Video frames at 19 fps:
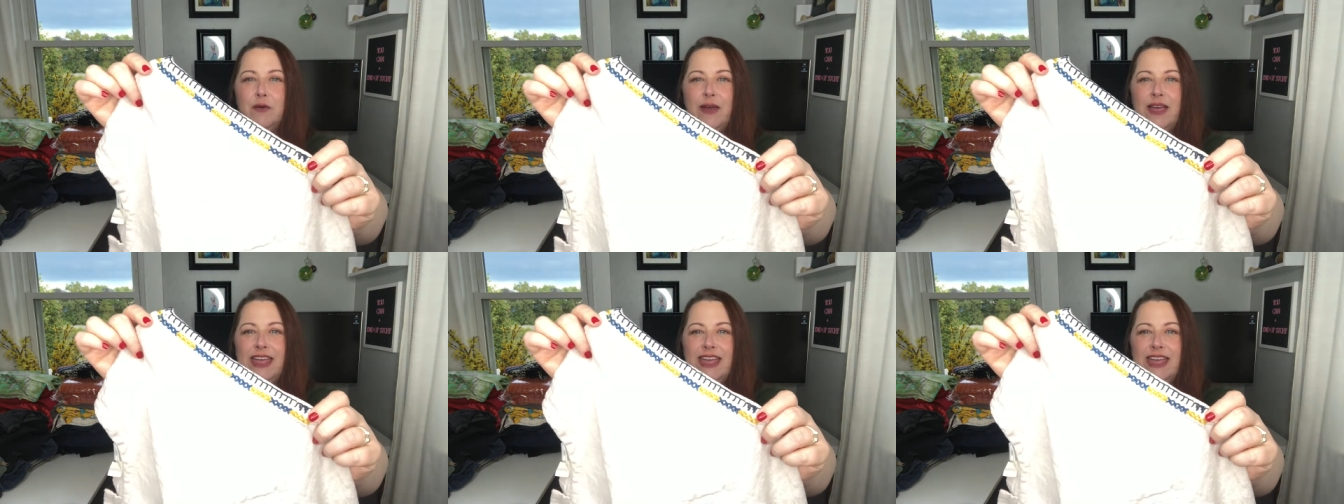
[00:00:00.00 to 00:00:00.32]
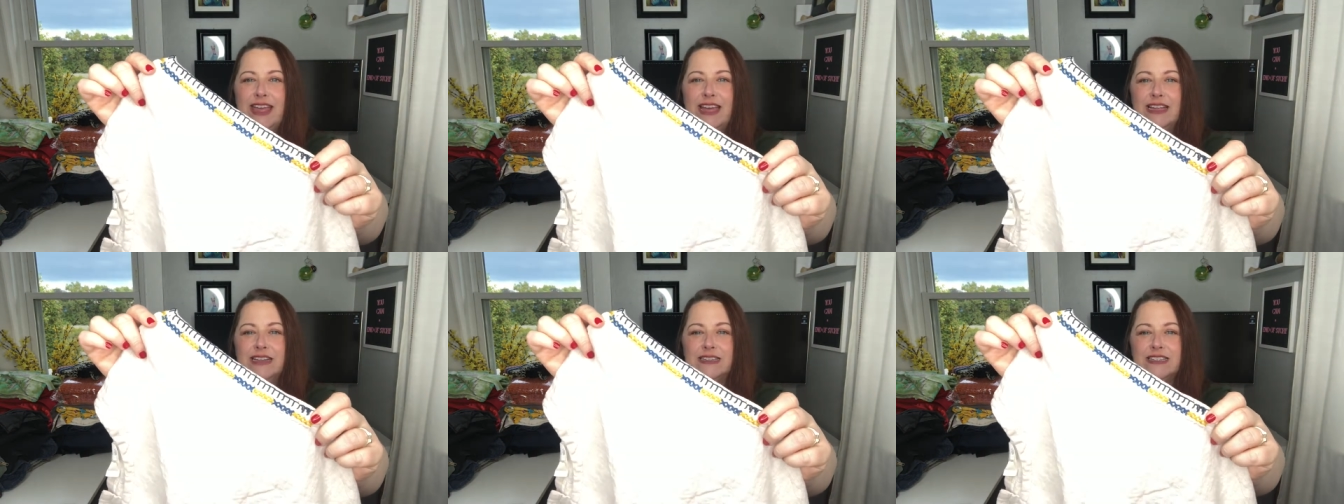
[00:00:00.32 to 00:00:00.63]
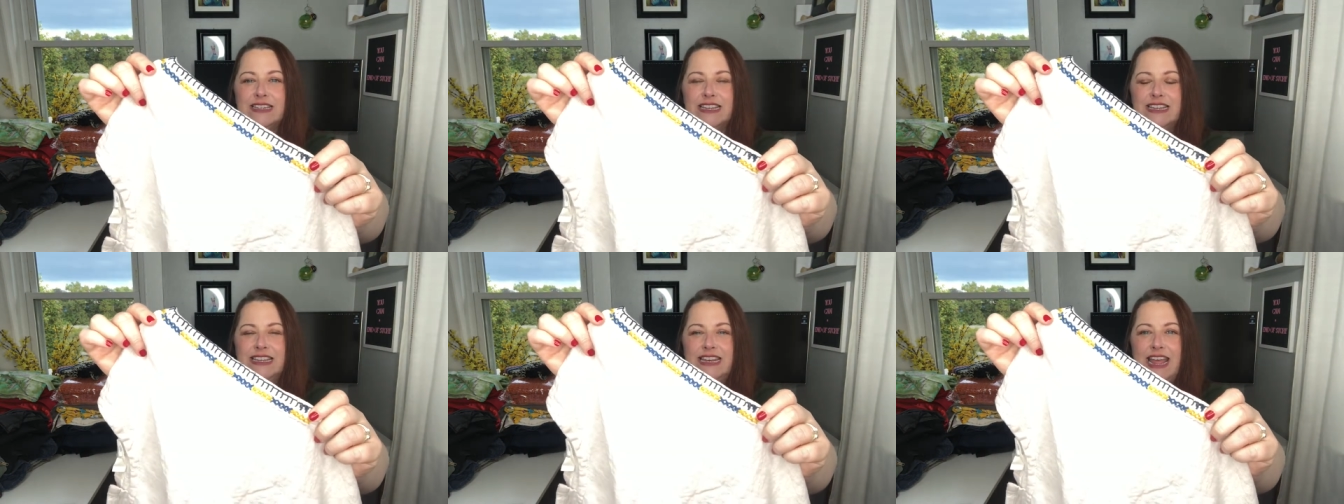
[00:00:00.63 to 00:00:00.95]

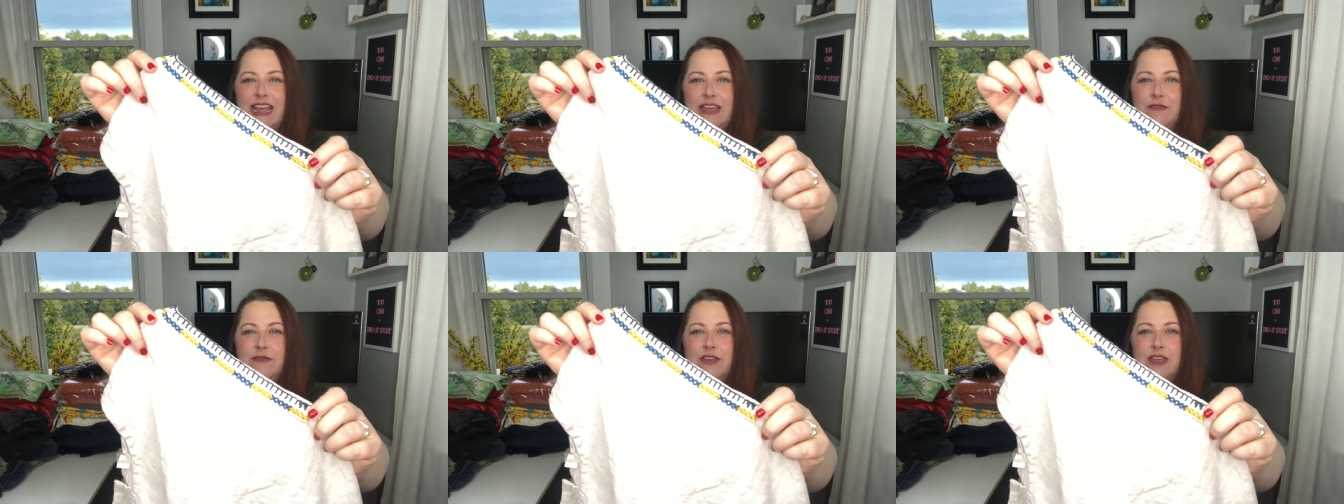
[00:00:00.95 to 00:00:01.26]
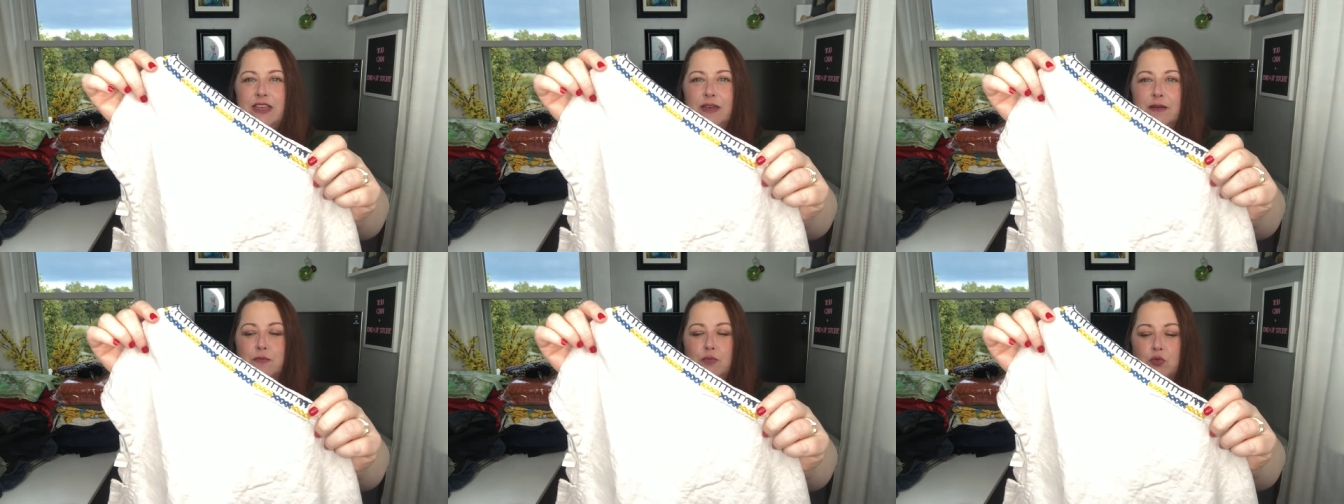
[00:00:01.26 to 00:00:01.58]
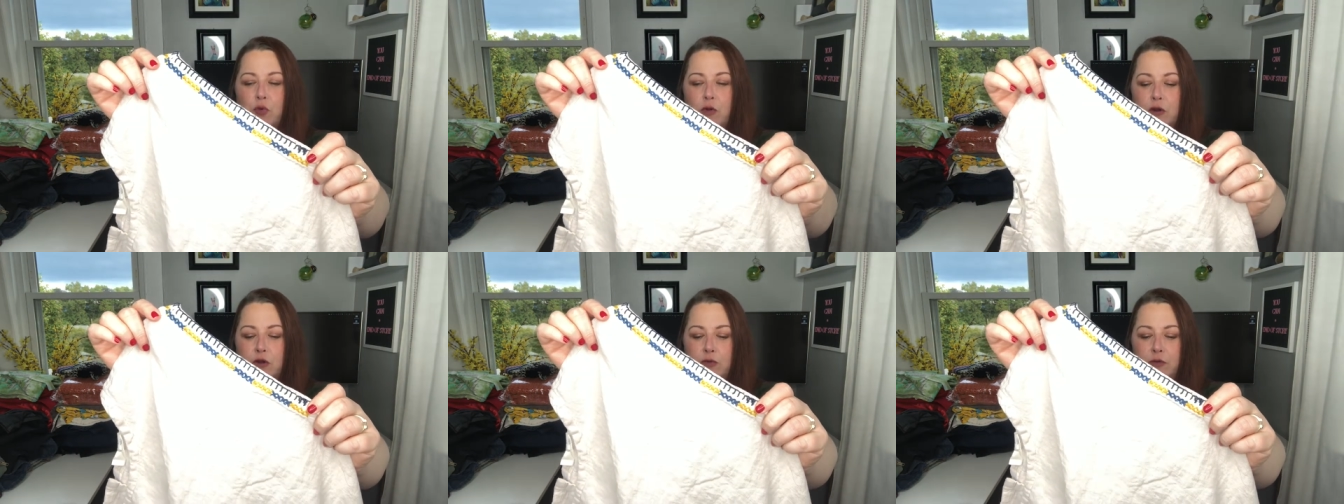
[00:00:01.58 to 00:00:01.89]
and navy
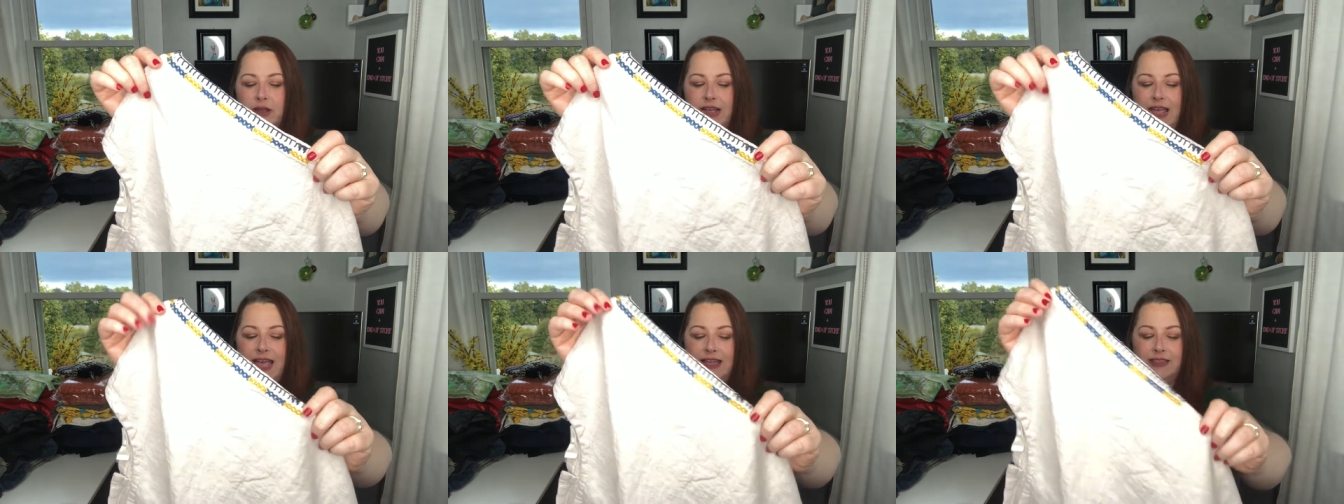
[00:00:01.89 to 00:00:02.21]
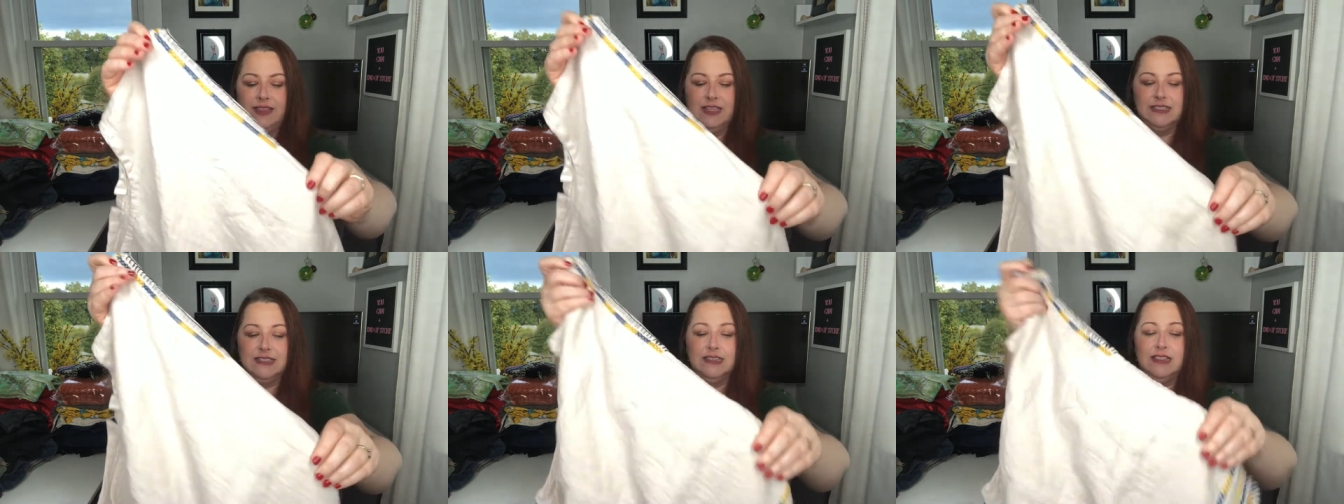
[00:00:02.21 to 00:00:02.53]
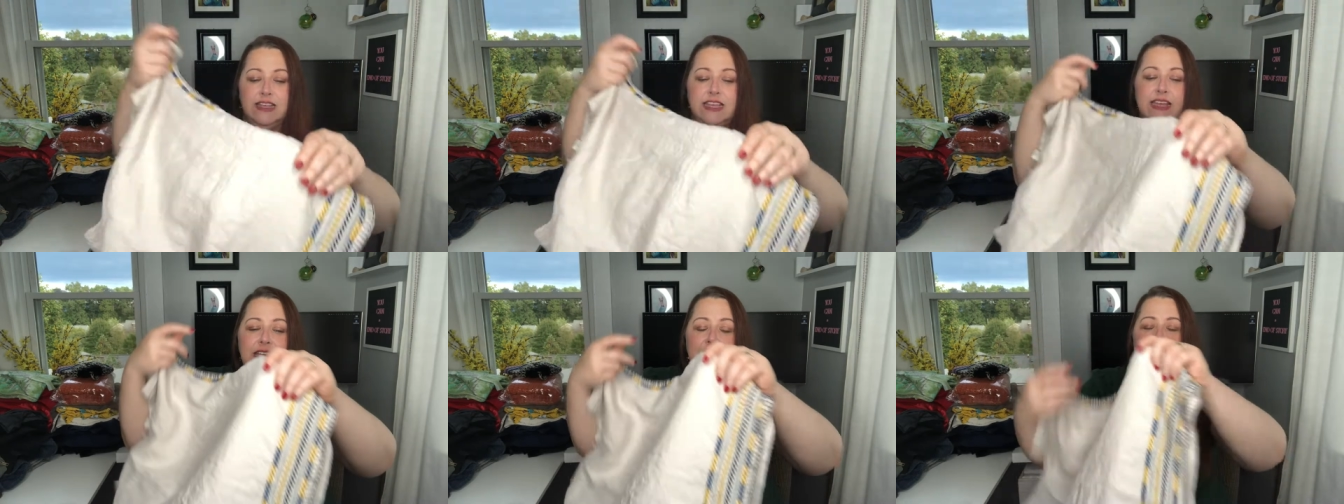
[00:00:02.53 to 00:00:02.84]
embroidery at the
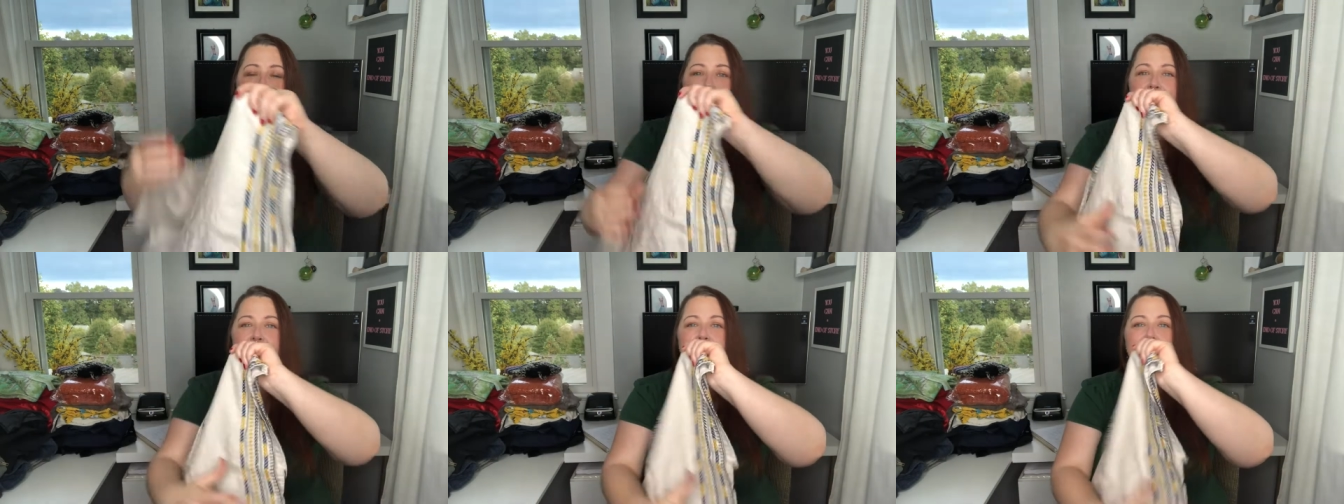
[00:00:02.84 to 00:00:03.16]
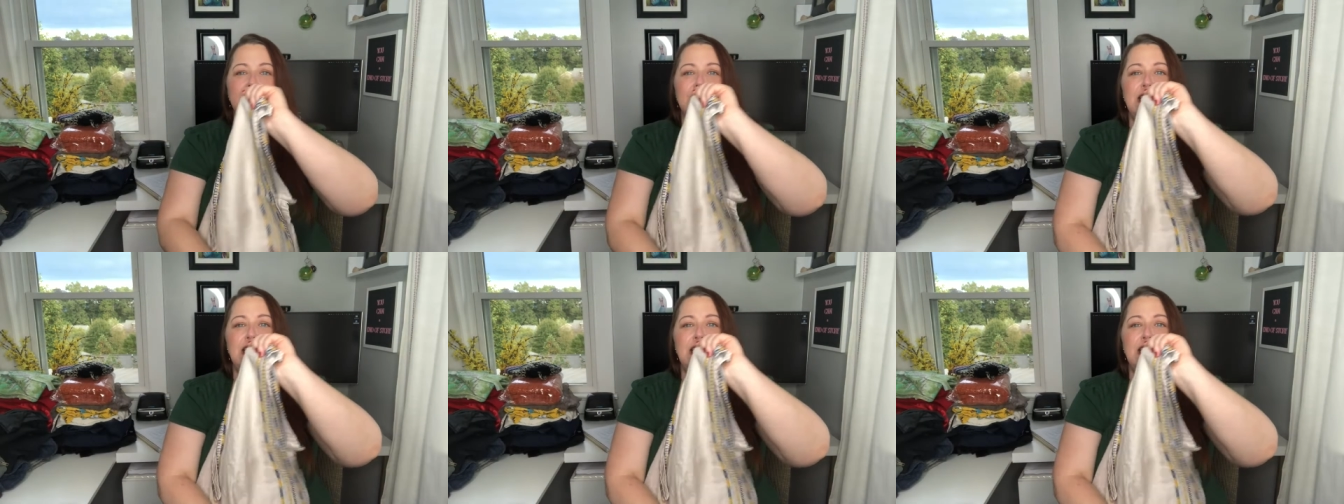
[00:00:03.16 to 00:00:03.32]
sleeves,